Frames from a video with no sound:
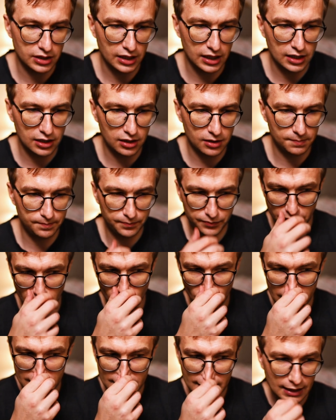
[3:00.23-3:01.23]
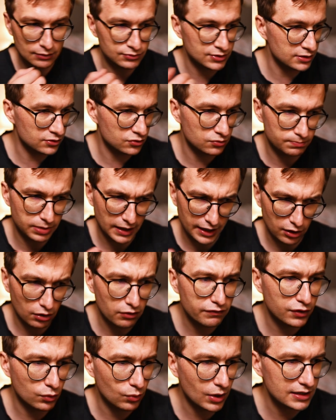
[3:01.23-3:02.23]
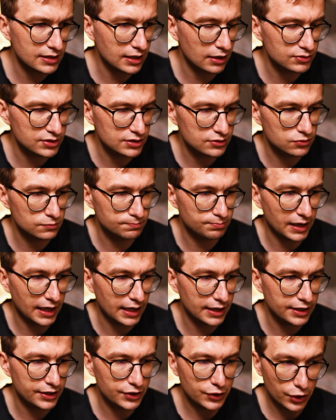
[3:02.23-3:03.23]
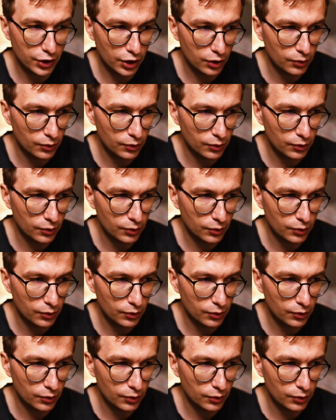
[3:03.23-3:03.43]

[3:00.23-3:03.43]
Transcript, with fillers: um, 1,000 supply over 1,000 supply, you